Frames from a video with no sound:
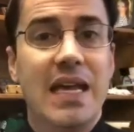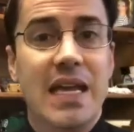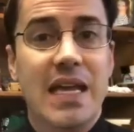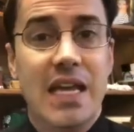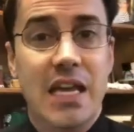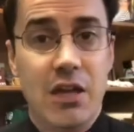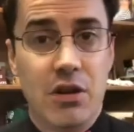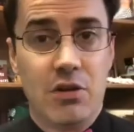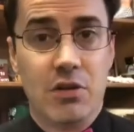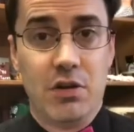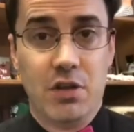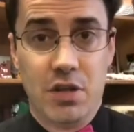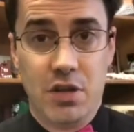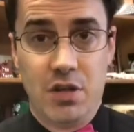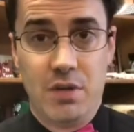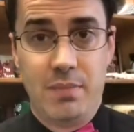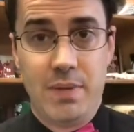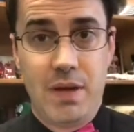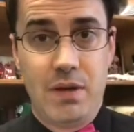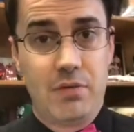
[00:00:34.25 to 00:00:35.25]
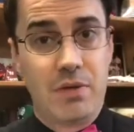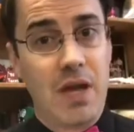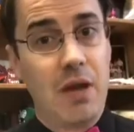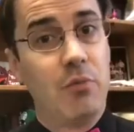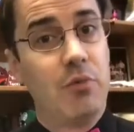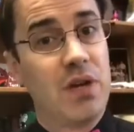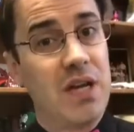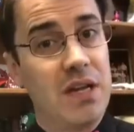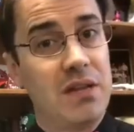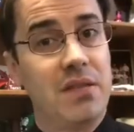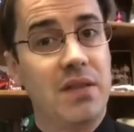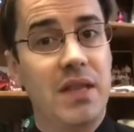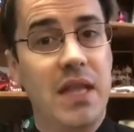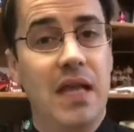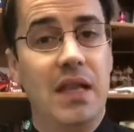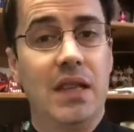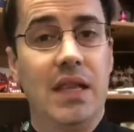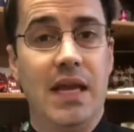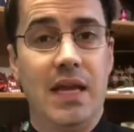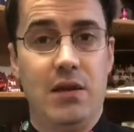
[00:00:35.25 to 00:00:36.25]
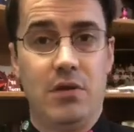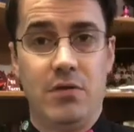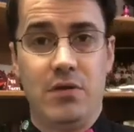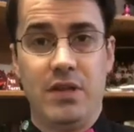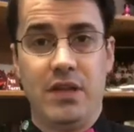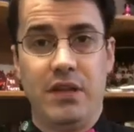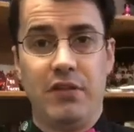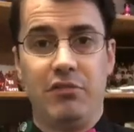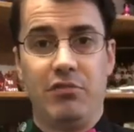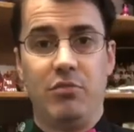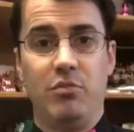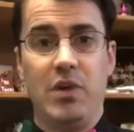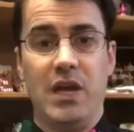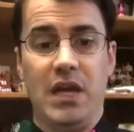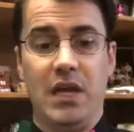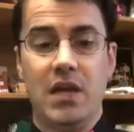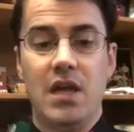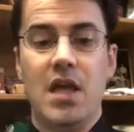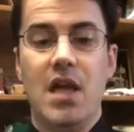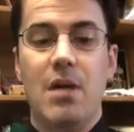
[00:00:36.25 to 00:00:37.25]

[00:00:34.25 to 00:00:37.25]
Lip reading: here in a little bit, okay? We'll get to that later this week.